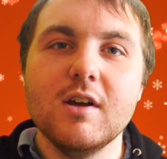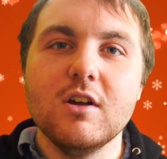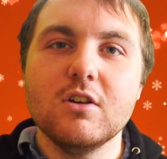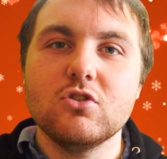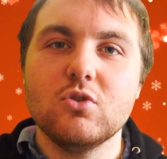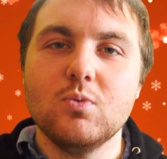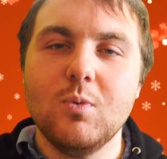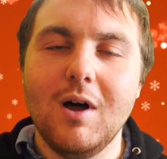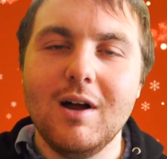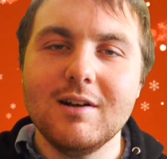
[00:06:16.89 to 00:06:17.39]

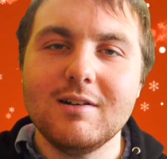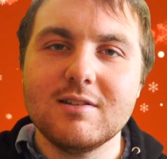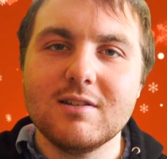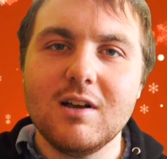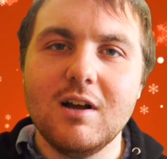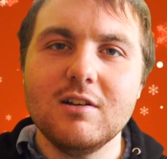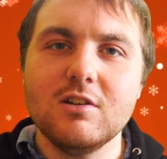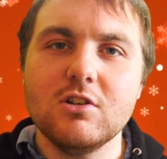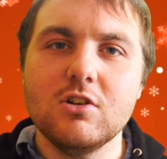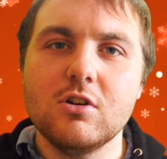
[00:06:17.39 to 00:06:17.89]
So what I
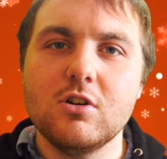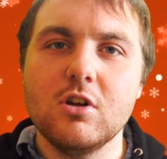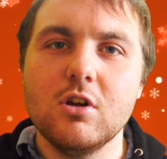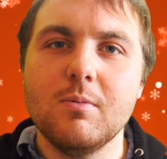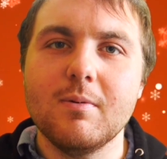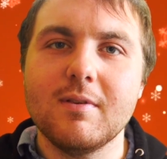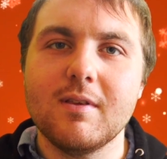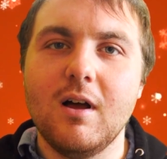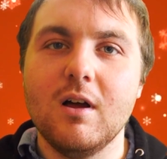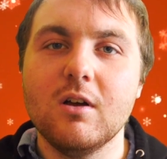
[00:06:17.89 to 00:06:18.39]
decided to do
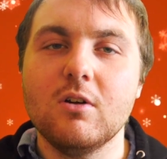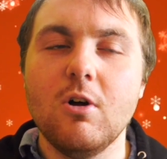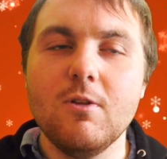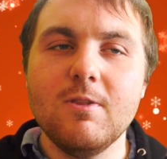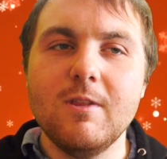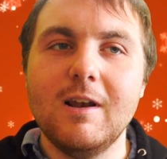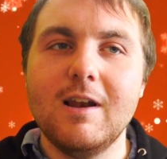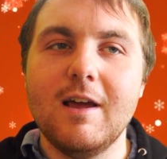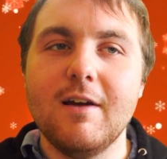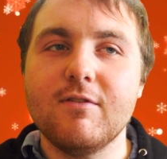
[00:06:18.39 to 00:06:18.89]
was I got
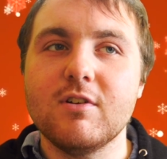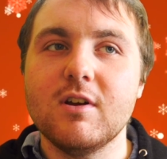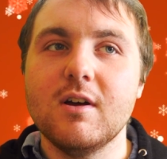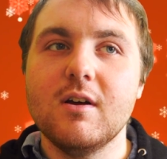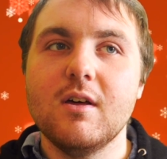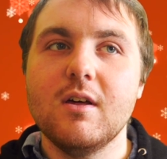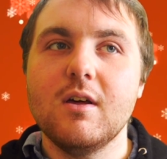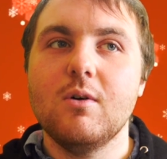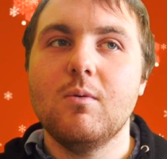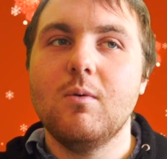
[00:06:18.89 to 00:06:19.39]
the lift
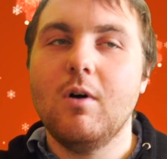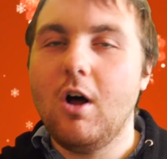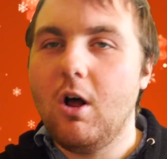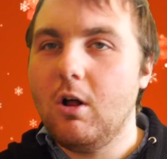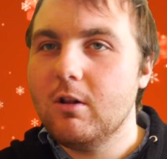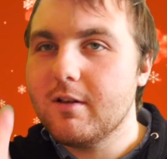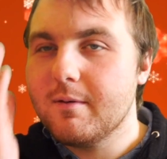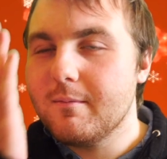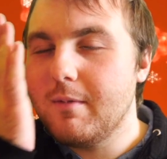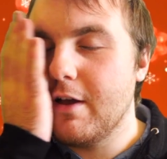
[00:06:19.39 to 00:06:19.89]
while
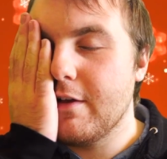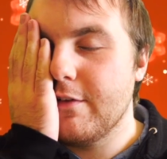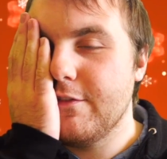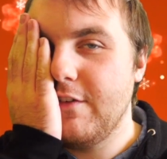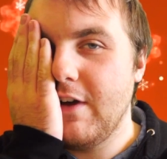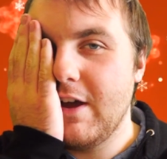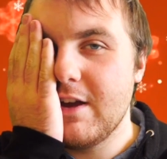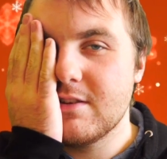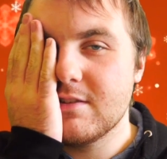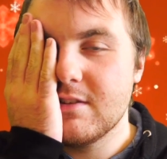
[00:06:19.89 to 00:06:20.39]
holding my
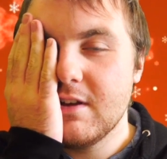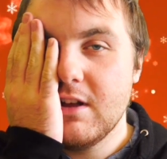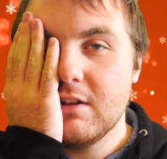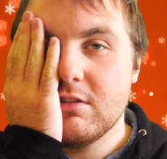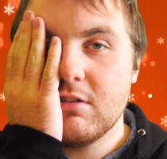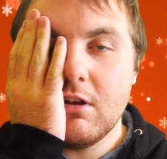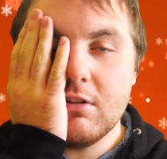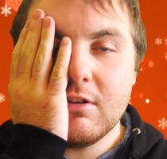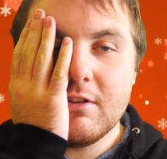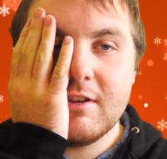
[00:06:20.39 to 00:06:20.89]
face,
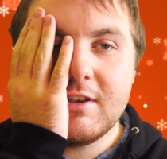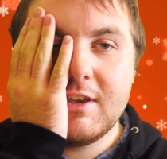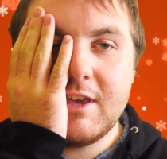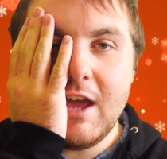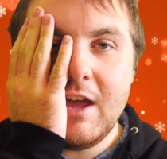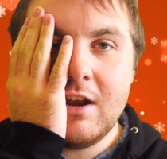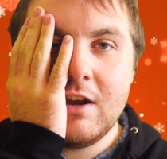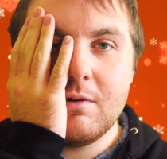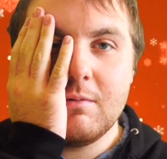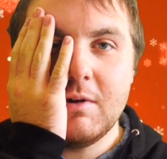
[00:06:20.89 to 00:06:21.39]
told her to
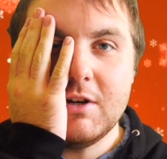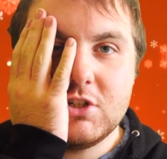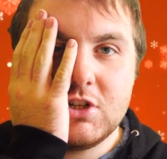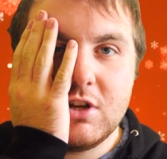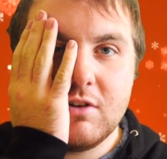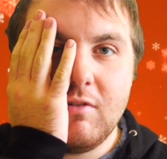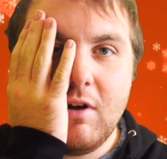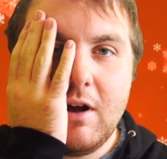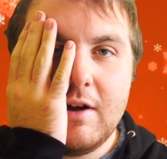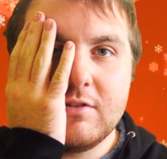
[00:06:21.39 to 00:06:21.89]
get in it when she
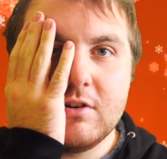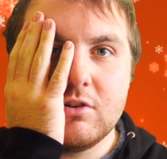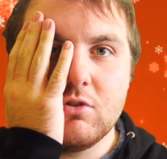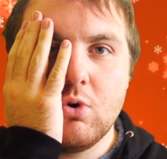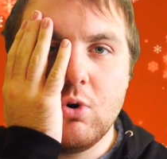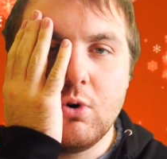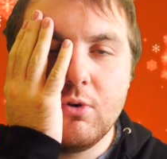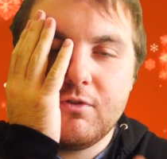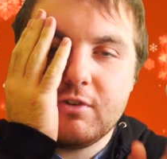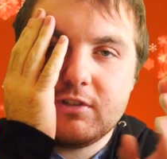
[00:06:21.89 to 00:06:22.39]
arrived and
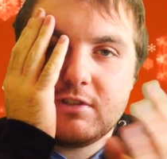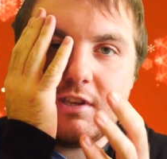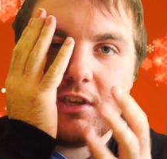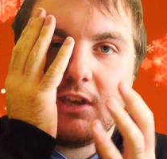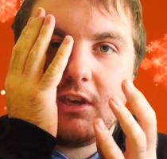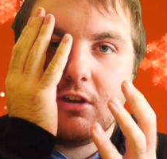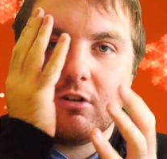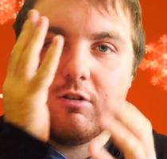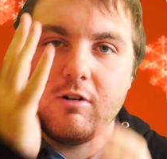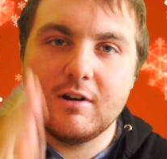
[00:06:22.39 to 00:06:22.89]
called for
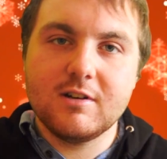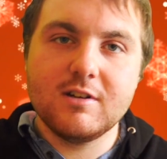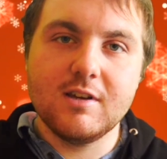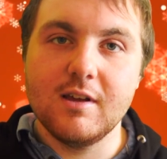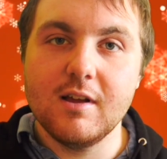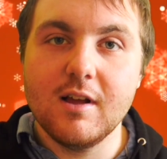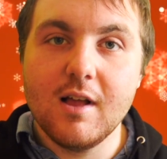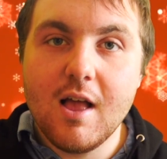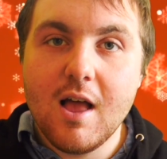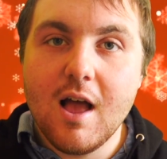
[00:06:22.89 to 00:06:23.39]

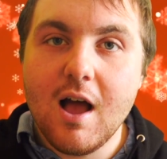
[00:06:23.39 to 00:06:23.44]
security.